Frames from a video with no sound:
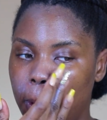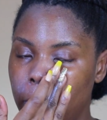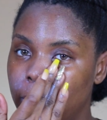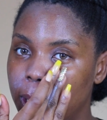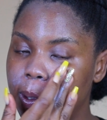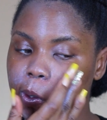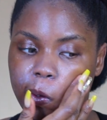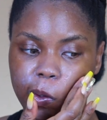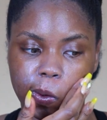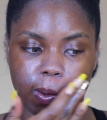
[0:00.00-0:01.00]
and let it
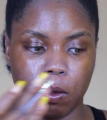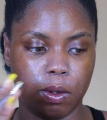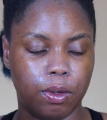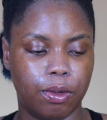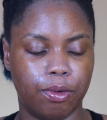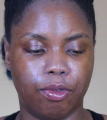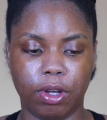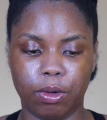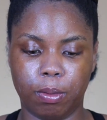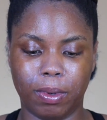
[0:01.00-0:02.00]

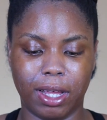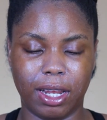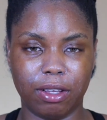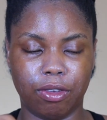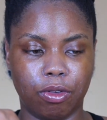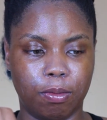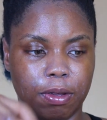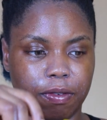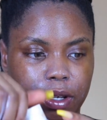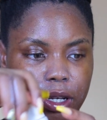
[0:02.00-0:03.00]
dry up. I like to use
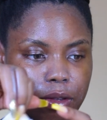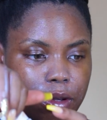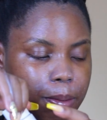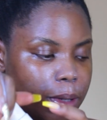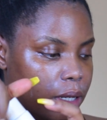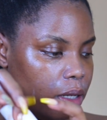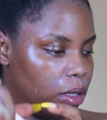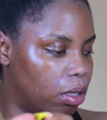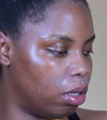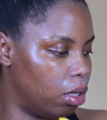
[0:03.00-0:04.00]
my finger to apply
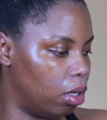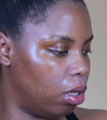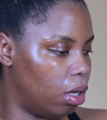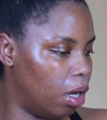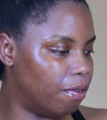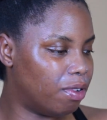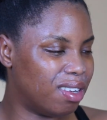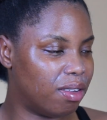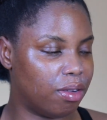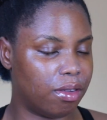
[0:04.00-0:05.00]
this. I've
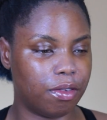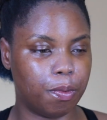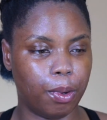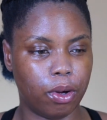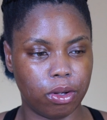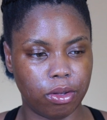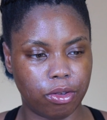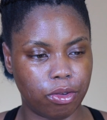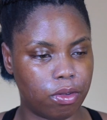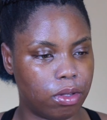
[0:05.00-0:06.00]
tried to use a sponge,
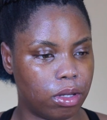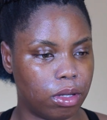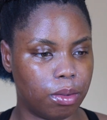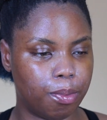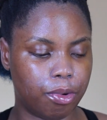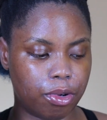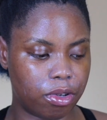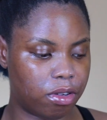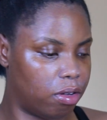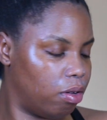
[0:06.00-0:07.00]
use a
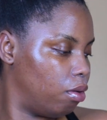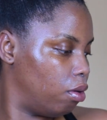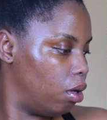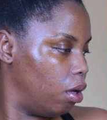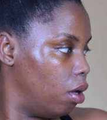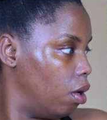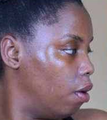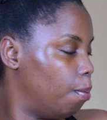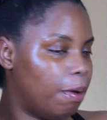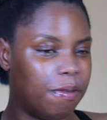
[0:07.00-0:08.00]
brush.
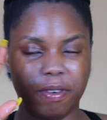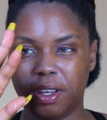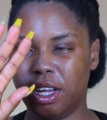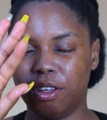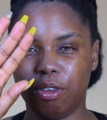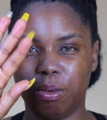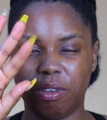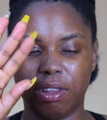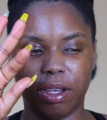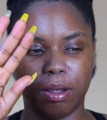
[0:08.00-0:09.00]
My finger is
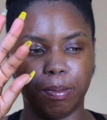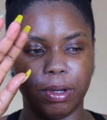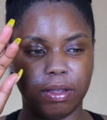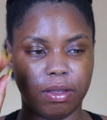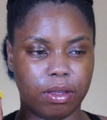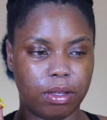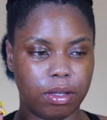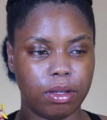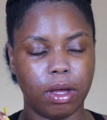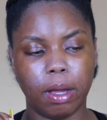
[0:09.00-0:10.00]
always like the
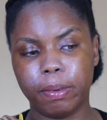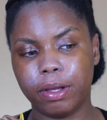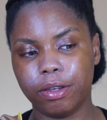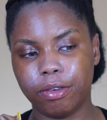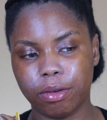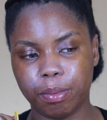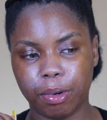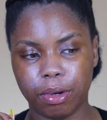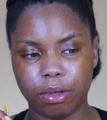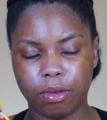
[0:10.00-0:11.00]
best application
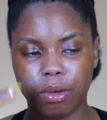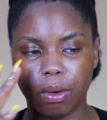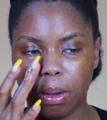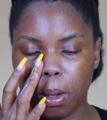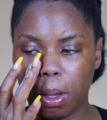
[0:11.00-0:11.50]
point. So